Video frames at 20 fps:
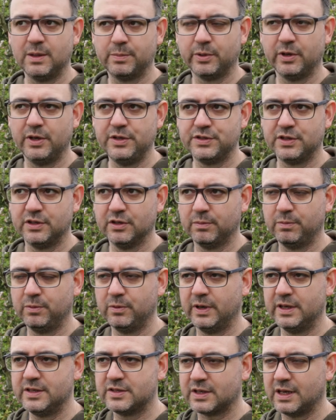you're pointing
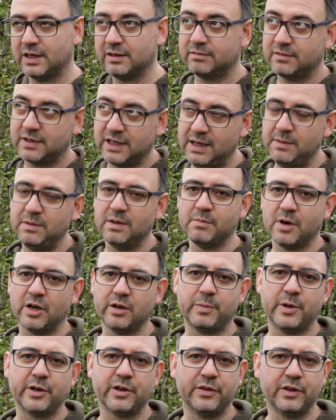upwards and keep the
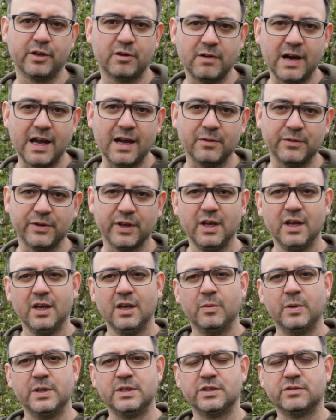monopod on the ground,
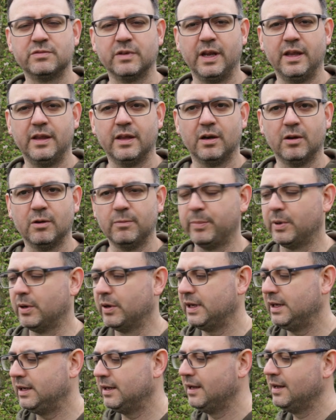which is really the whole
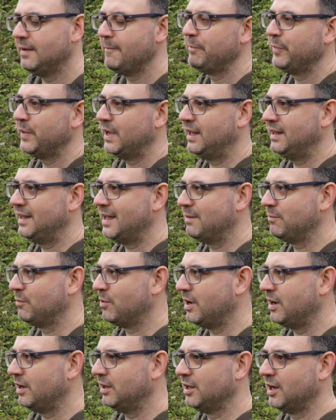point. And then
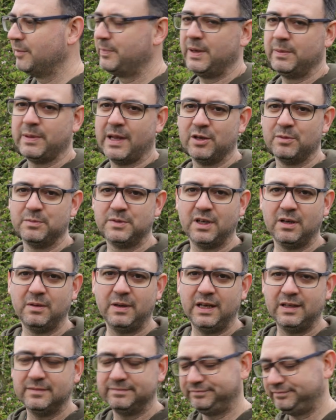what a lot of people end up
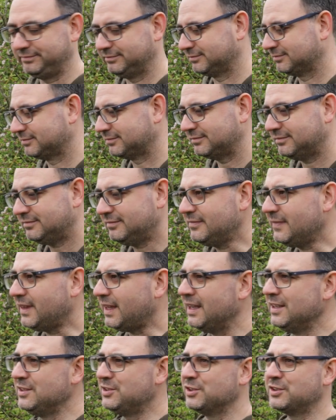doing
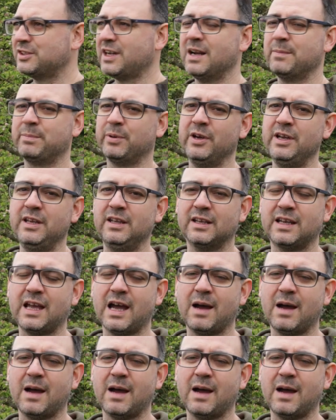is just kind of pointing the